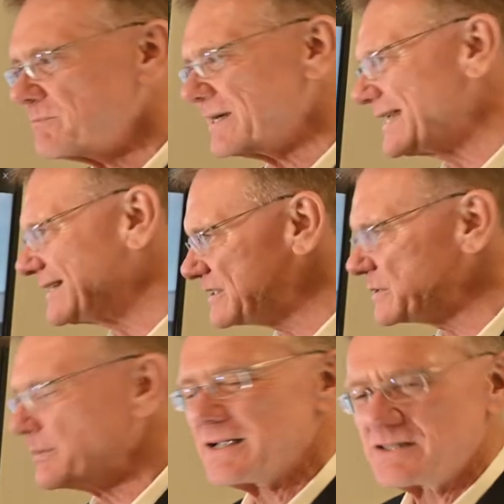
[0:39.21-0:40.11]
But again,
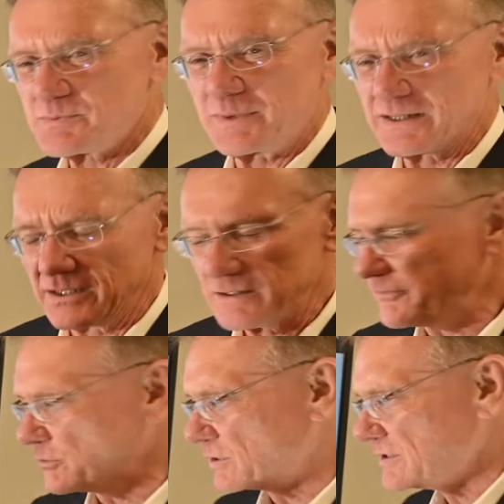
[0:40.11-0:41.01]
this surprises me a
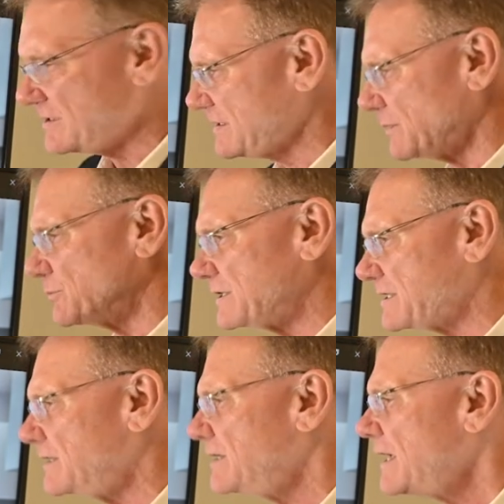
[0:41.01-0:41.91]
little for some
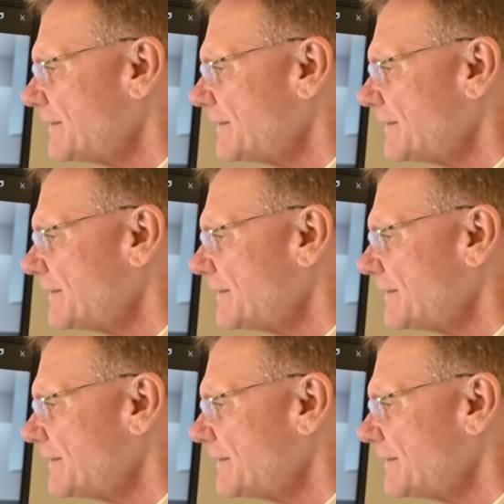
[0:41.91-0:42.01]
reason.